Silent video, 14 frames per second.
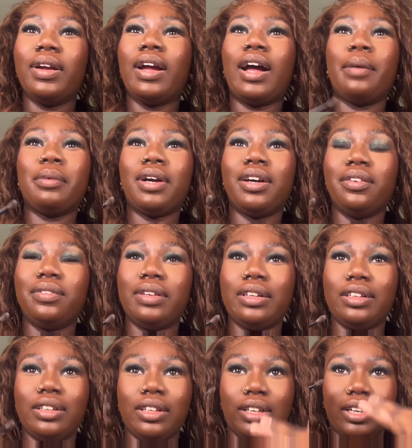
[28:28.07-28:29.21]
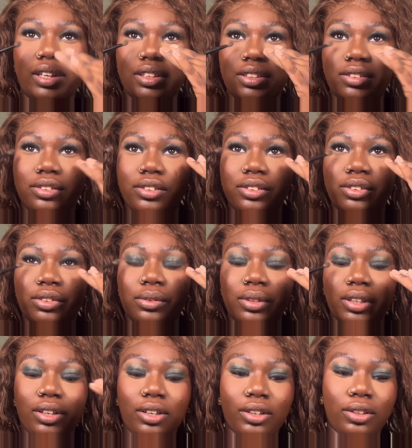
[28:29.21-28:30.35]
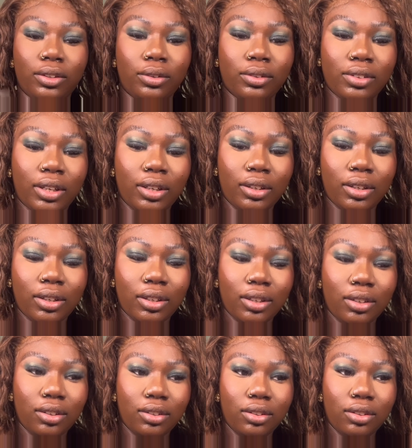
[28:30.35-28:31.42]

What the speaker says: I'm kind of feeling like I should do like a little tight line.